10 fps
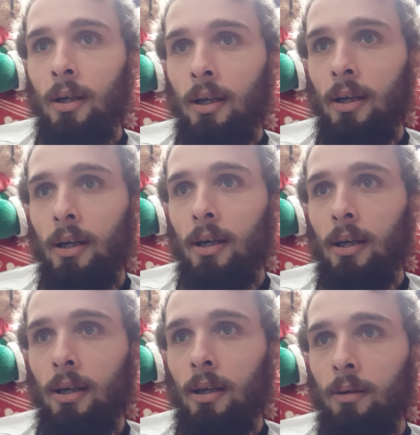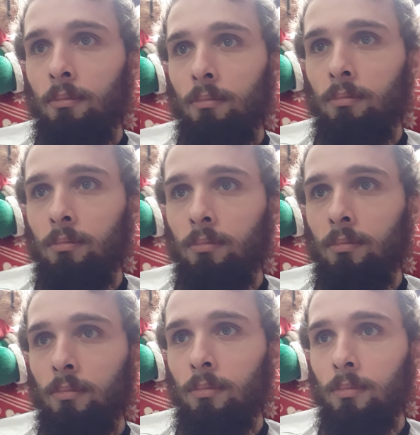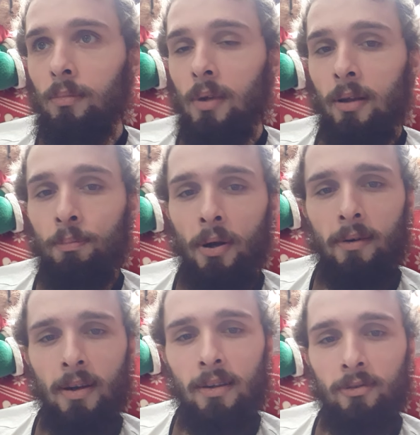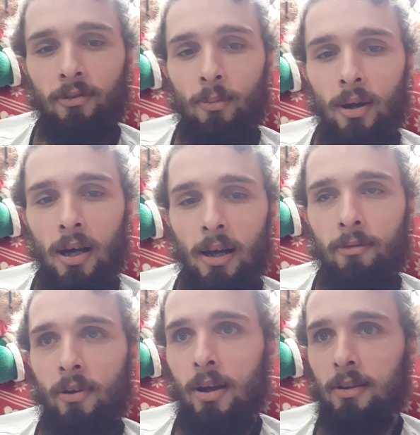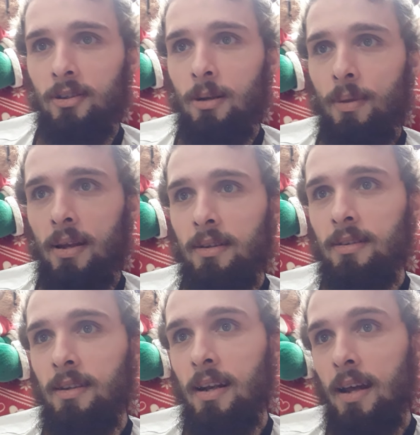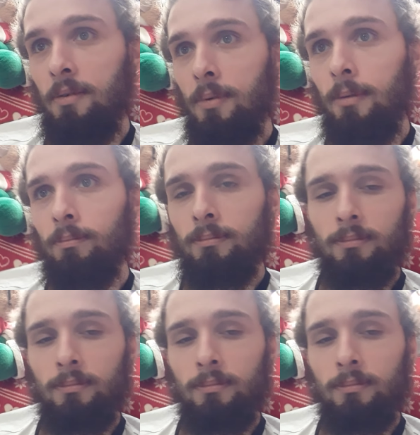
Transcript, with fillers: Um, apparently, from what I've heard, it's going to be a Disneyland one.